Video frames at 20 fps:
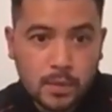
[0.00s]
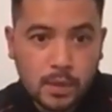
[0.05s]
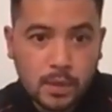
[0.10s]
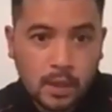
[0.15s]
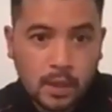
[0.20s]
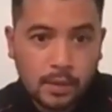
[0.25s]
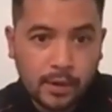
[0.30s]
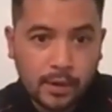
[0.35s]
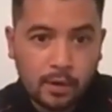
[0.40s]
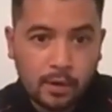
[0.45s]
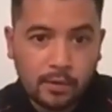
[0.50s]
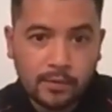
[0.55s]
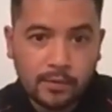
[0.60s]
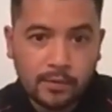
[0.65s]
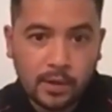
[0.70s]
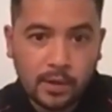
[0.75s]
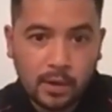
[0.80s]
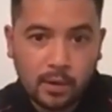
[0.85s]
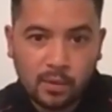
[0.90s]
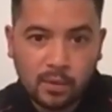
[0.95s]
that
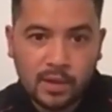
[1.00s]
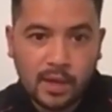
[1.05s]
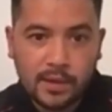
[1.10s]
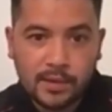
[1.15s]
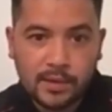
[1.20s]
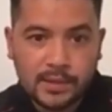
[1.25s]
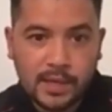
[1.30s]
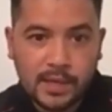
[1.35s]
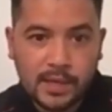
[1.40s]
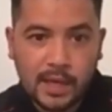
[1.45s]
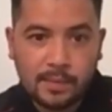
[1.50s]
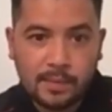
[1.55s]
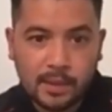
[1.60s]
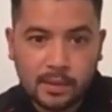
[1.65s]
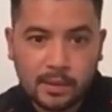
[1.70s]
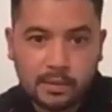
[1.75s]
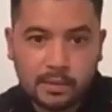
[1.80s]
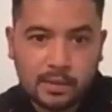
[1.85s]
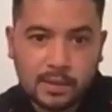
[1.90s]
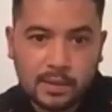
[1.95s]
overlie all the other
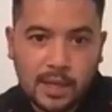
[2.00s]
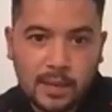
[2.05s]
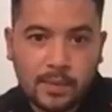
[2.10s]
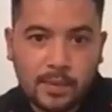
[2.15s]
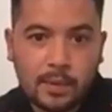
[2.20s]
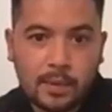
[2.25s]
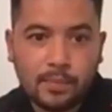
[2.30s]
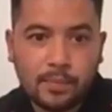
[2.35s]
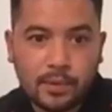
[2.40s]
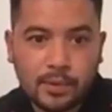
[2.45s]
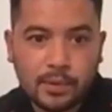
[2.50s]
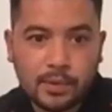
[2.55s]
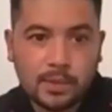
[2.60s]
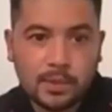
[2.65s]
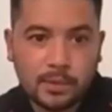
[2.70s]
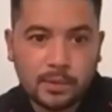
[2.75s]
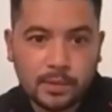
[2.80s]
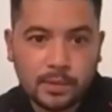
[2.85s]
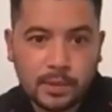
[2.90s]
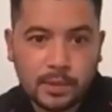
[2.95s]
taping
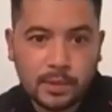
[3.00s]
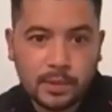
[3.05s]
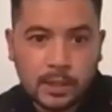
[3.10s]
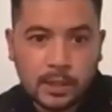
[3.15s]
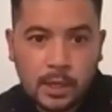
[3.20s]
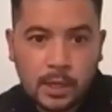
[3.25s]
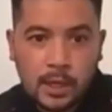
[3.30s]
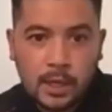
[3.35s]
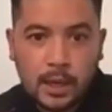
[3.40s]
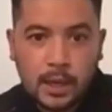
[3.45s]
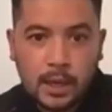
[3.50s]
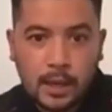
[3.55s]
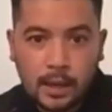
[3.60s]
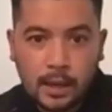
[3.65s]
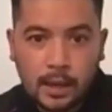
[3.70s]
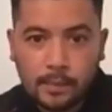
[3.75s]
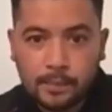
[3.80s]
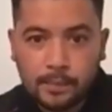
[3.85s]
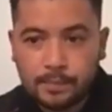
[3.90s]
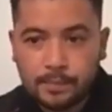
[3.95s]
principles.
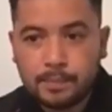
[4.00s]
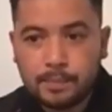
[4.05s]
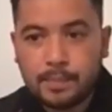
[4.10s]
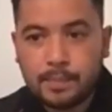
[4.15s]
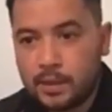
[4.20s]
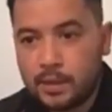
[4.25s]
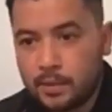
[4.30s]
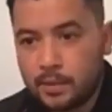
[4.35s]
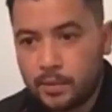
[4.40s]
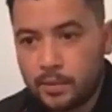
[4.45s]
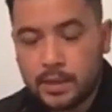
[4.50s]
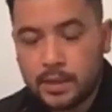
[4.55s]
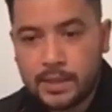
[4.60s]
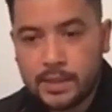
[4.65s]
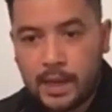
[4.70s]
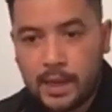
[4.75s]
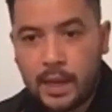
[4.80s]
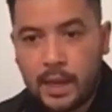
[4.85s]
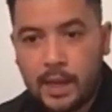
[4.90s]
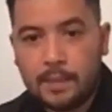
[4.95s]
Picking the right
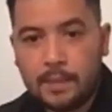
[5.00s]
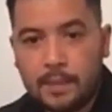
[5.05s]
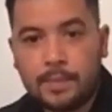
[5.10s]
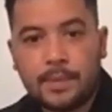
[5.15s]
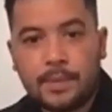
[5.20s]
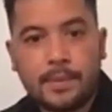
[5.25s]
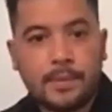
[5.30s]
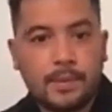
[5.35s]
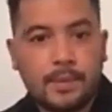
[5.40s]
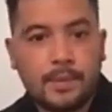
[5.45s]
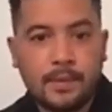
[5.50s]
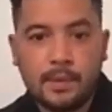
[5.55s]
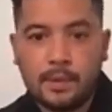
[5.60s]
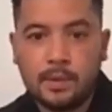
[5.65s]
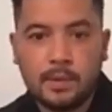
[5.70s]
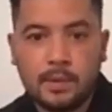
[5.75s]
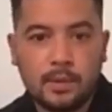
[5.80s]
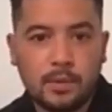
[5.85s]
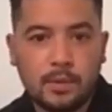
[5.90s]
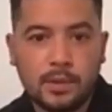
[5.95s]
tape,
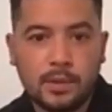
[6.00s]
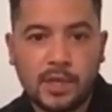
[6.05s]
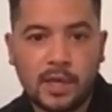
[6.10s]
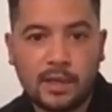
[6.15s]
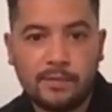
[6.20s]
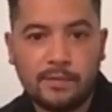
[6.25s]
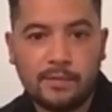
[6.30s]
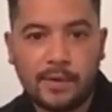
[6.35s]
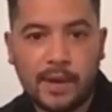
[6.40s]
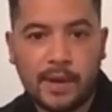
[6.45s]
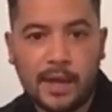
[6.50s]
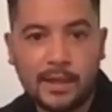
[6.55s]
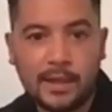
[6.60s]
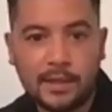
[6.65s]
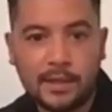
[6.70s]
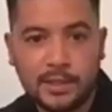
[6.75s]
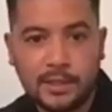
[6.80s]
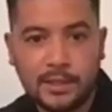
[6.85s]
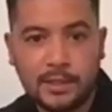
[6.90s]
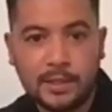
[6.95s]
checking for
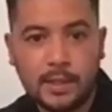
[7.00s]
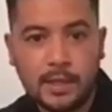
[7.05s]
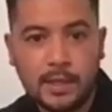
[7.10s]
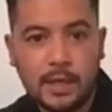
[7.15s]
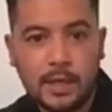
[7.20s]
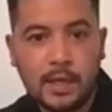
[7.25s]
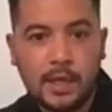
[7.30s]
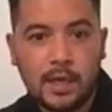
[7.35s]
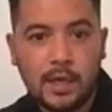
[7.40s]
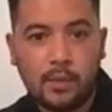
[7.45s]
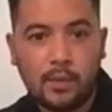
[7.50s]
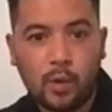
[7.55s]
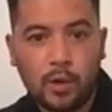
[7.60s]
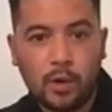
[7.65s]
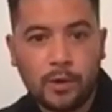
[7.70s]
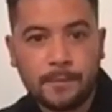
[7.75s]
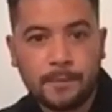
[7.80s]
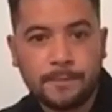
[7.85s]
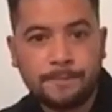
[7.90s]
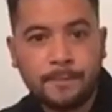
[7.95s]
allergies and
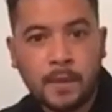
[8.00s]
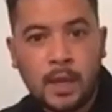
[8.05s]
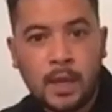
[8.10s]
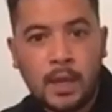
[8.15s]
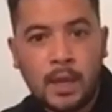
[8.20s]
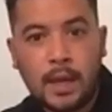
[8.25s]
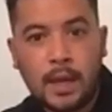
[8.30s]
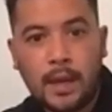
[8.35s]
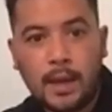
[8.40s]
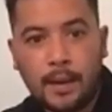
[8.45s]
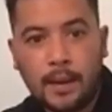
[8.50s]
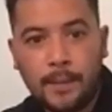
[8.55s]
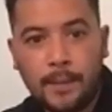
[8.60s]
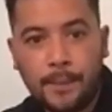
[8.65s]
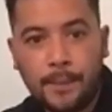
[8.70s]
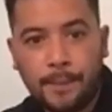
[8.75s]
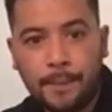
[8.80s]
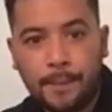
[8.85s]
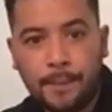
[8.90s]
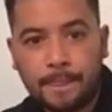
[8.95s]
whatnot.
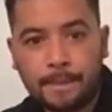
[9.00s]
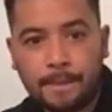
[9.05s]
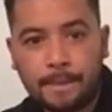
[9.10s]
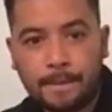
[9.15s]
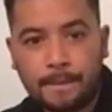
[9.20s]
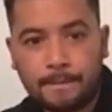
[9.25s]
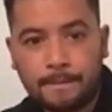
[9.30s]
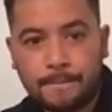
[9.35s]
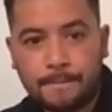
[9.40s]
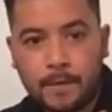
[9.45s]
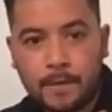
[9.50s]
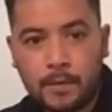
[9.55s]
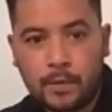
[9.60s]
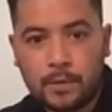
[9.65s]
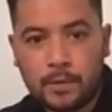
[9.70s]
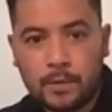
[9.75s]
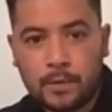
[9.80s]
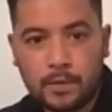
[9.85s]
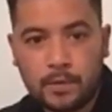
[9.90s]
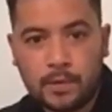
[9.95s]
Went
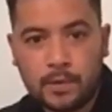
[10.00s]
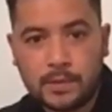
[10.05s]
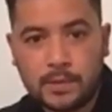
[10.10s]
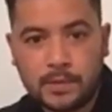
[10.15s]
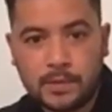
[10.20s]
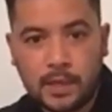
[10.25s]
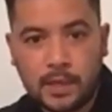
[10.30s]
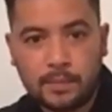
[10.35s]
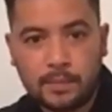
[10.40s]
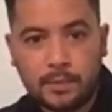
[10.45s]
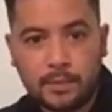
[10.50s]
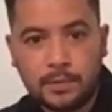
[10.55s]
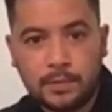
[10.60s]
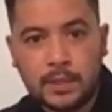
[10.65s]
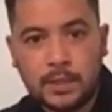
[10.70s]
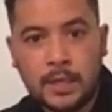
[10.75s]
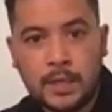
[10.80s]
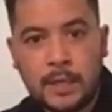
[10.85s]
through those examples.